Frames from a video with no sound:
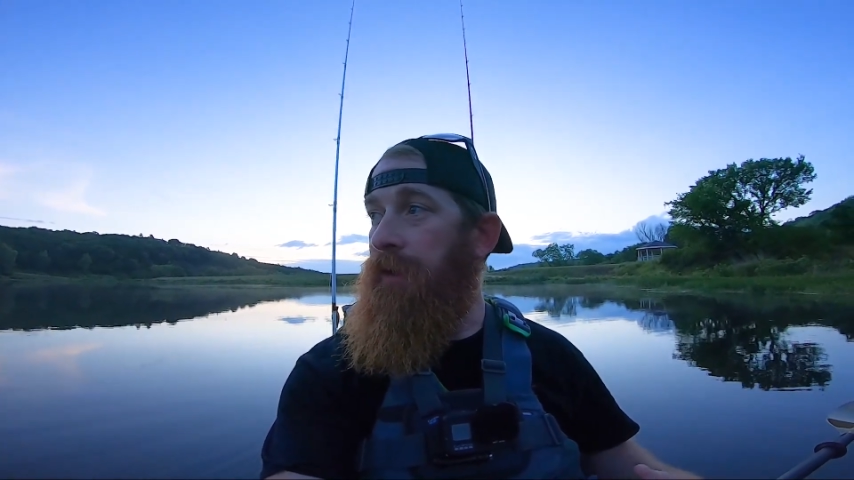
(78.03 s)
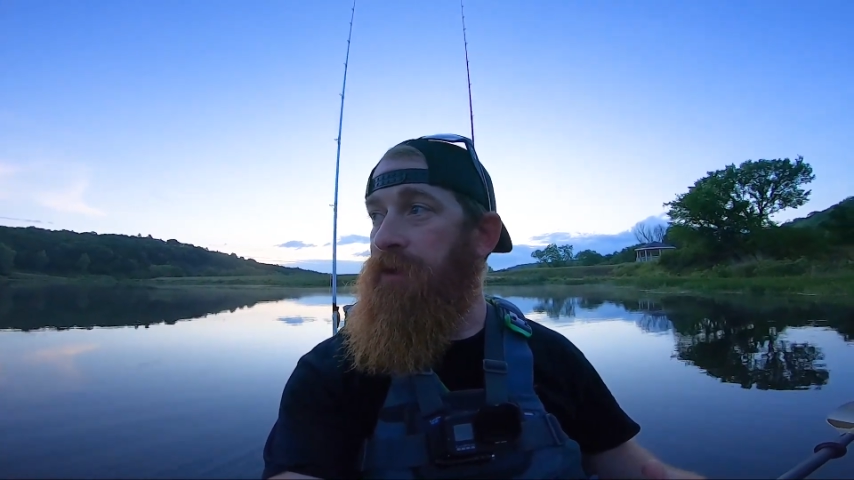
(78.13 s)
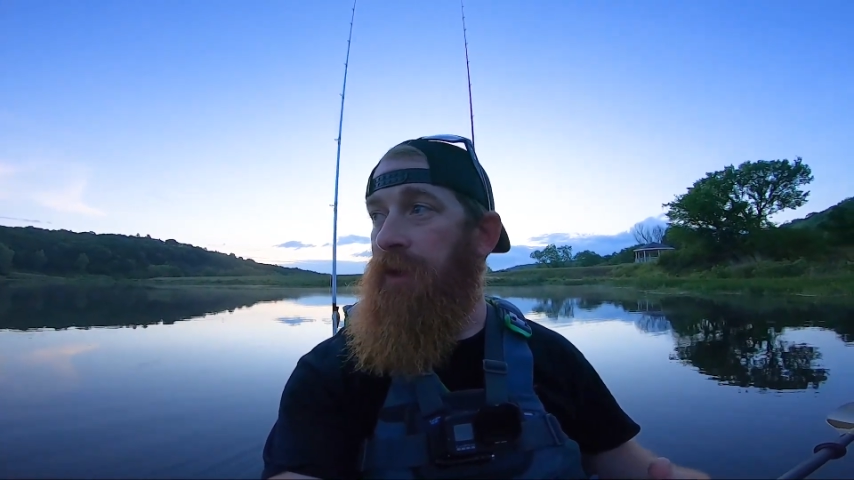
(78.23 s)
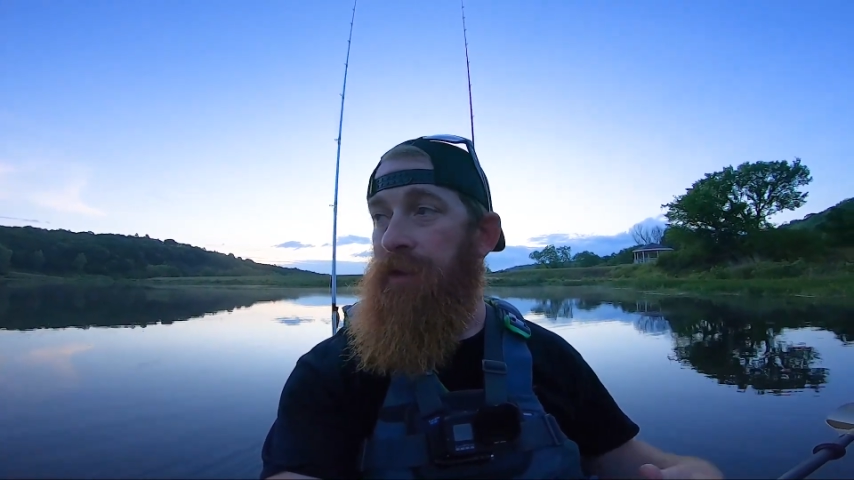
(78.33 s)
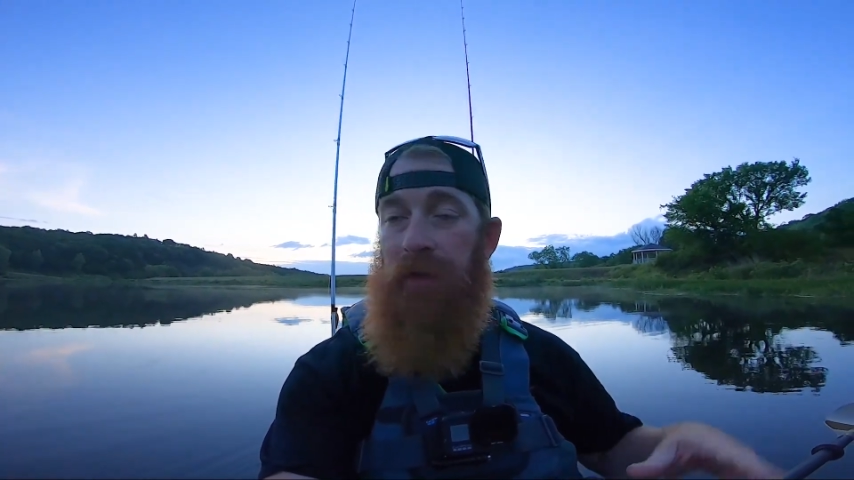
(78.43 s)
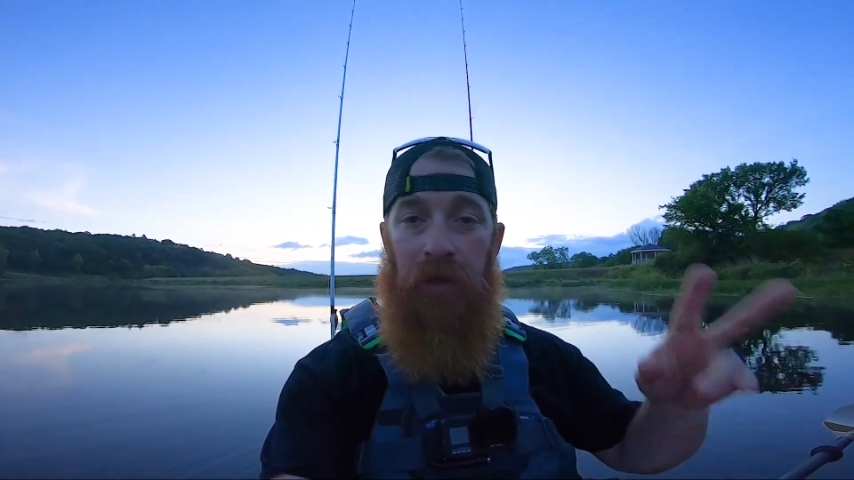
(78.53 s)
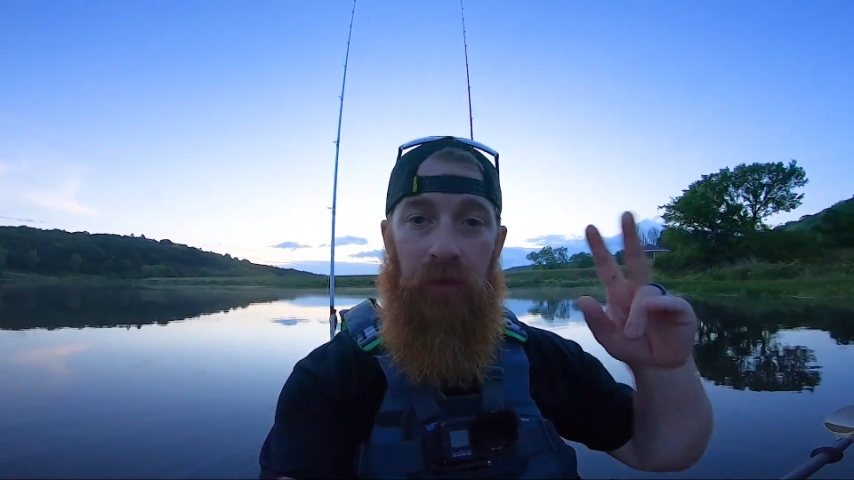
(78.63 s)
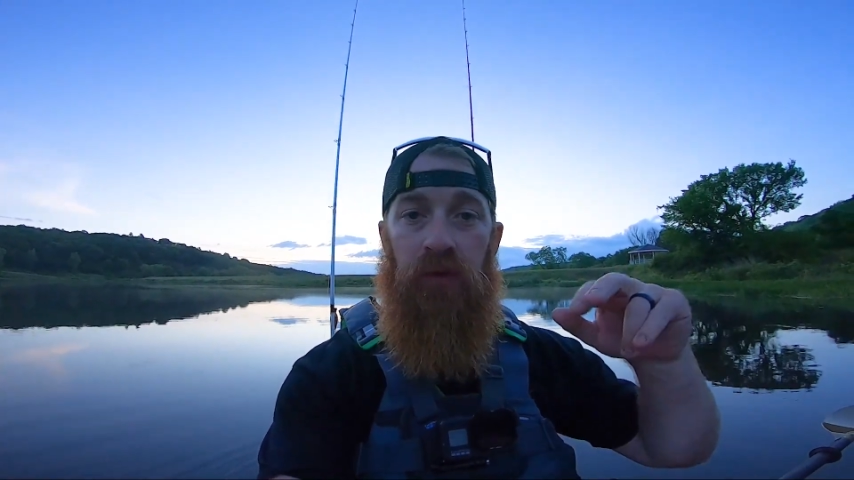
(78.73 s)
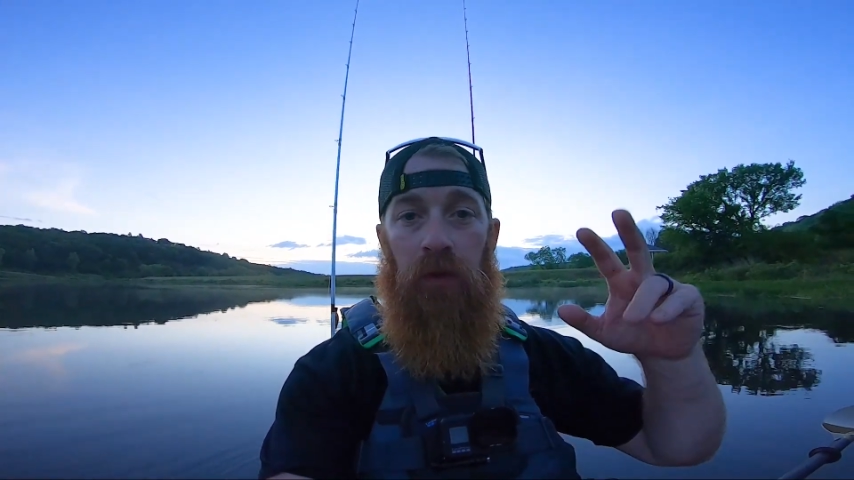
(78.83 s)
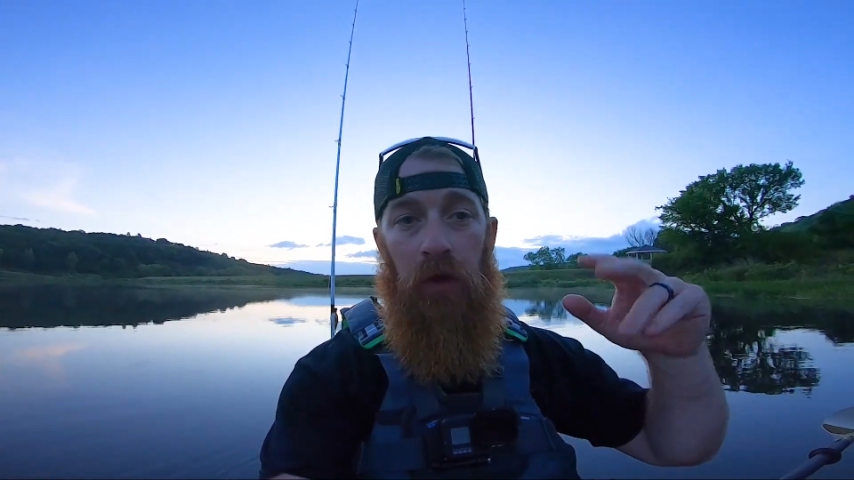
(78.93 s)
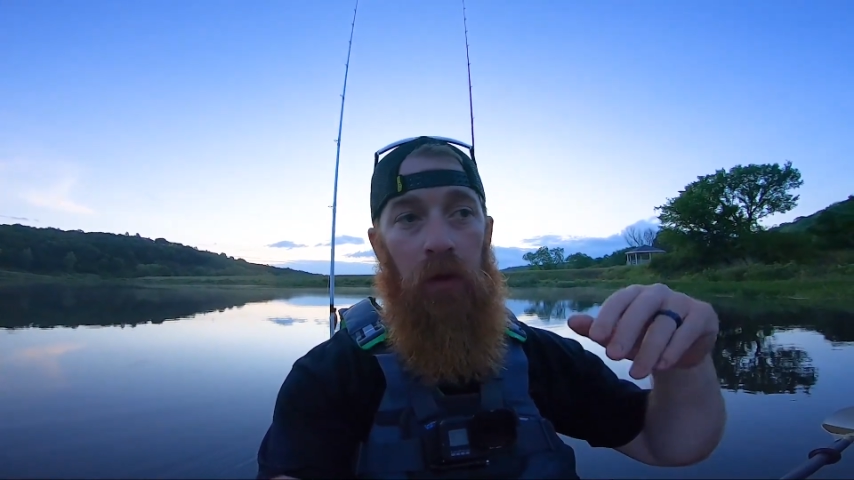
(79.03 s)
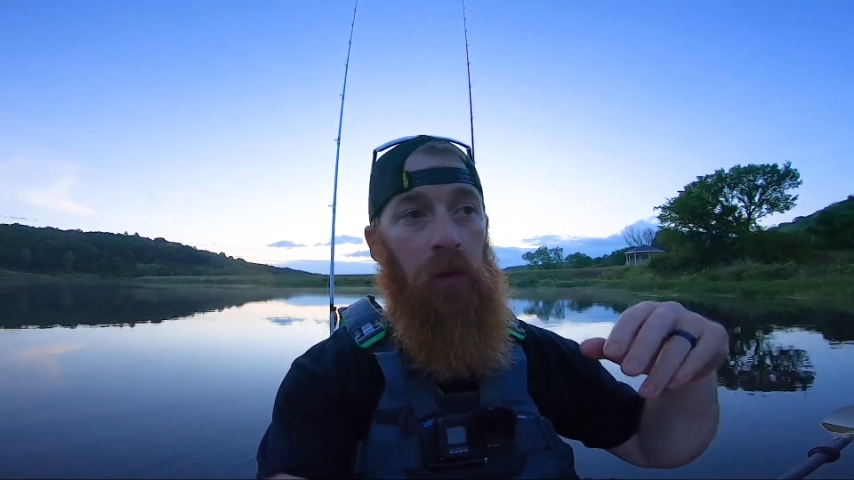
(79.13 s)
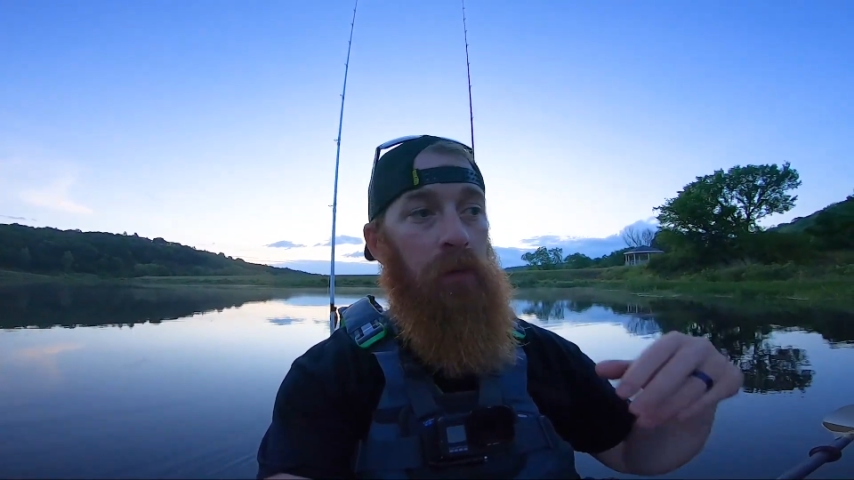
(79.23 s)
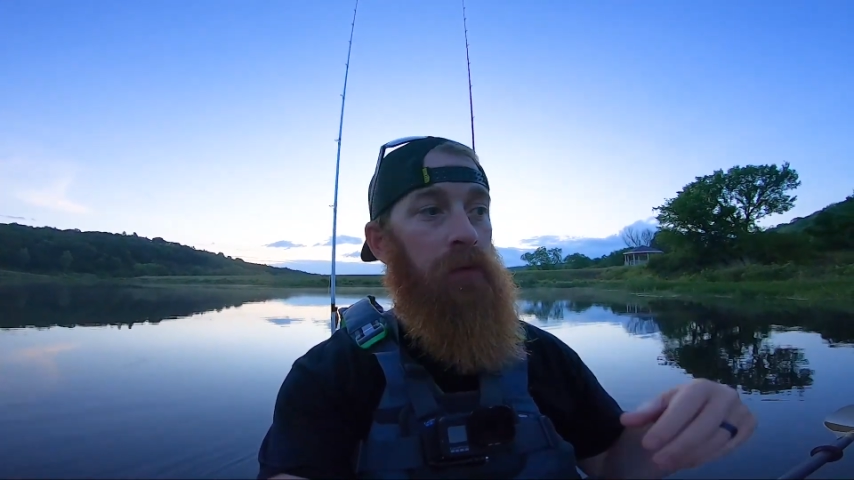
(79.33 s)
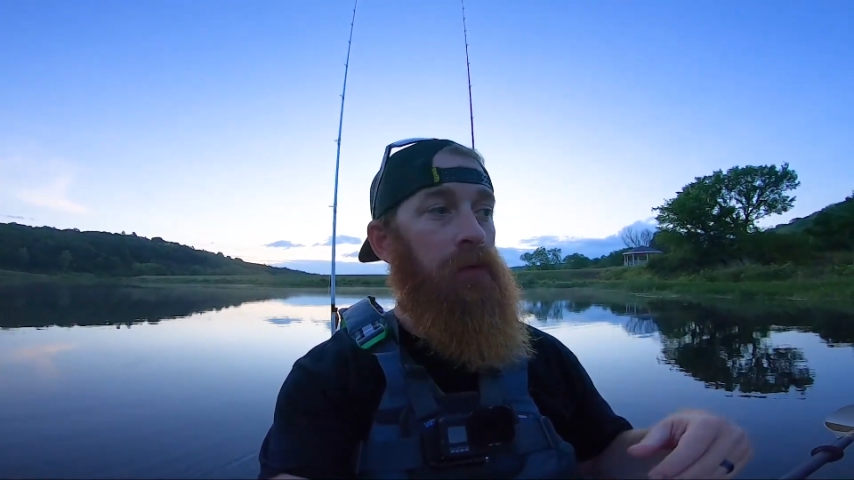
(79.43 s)
I shot the
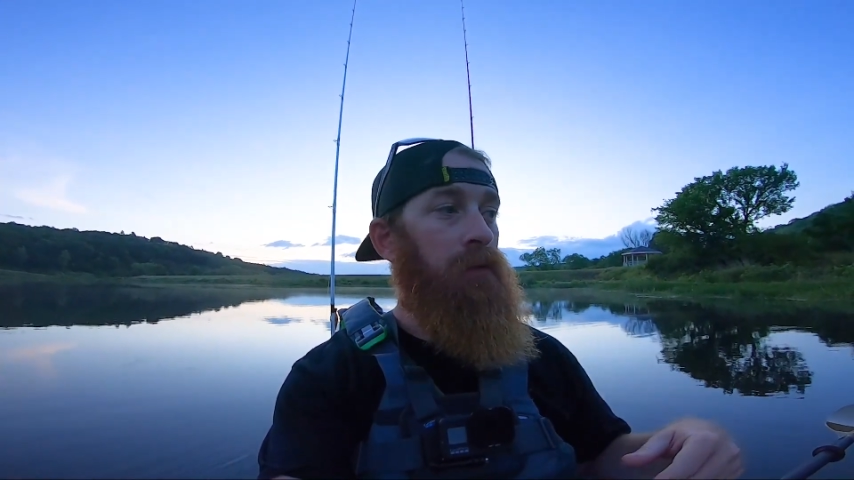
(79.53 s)
intro